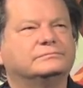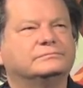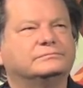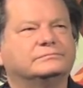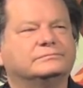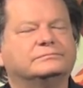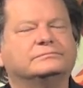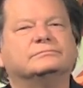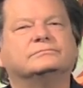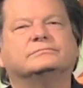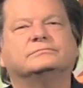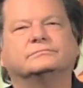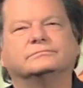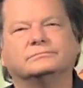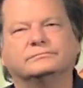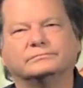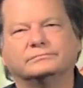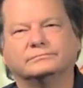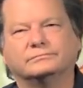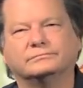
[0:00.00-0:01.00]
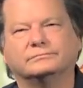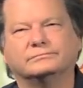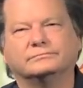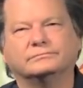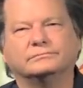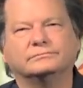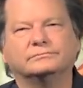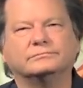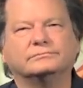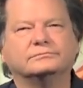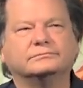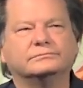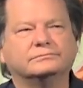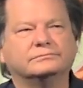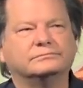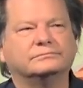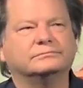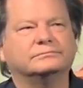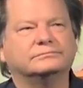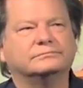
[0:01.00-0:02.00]

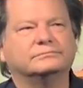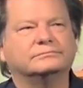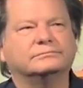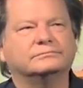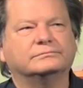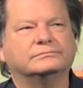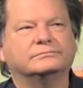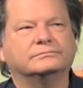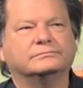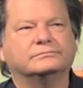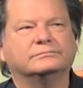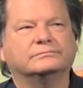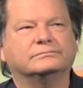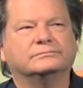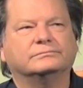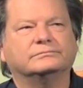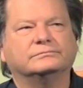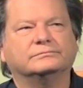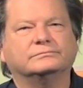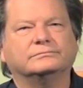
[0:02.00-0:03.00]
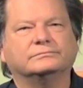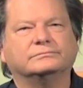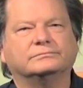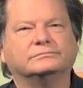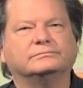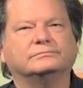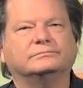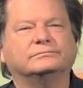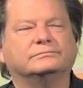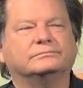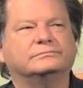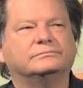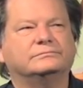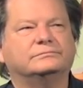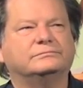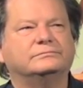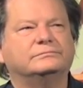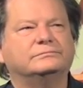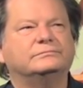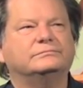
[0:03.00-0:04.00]

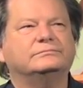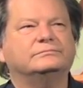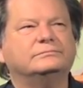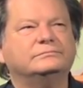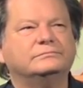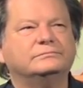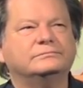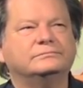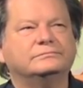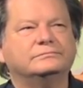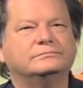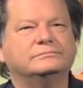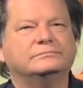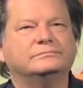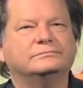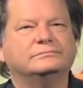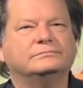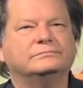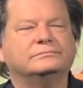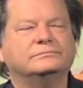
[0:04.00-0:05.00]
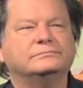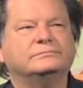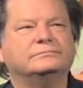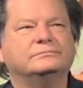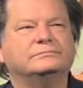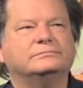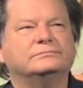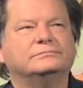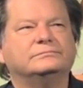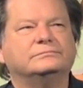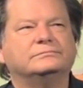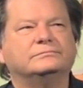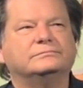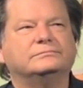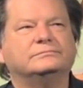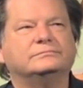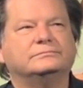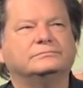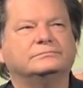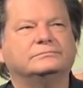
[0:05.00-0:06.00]

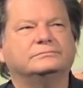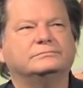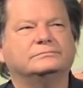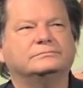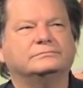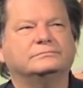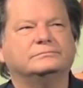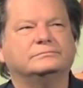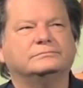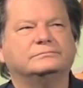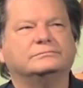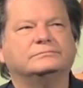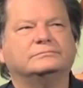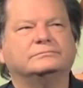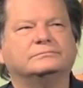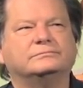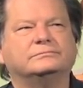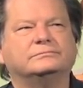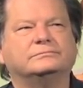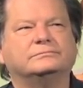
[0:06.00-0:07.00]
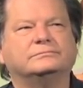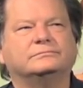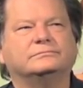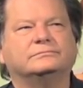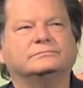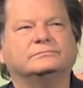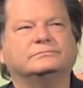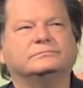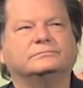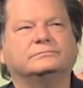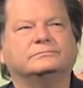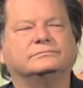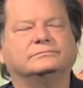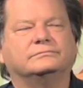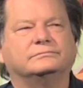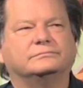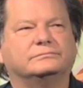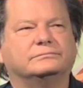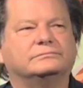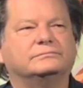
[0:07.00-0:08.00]
(not speaking)